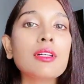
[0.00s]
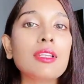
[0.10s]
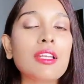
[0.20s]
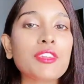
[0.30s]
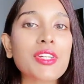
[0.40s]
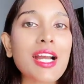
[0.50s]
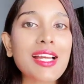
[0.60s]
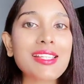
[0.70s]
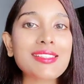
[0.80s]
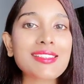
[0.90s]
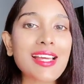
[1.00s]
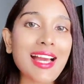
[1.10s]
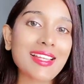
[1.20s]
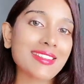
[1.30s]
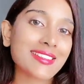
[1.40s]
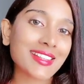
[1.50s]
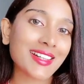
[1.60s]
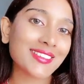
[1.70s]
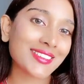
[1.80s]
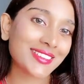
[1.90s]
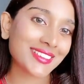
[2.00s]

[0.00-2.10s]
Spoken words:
Love you guys, and ciao.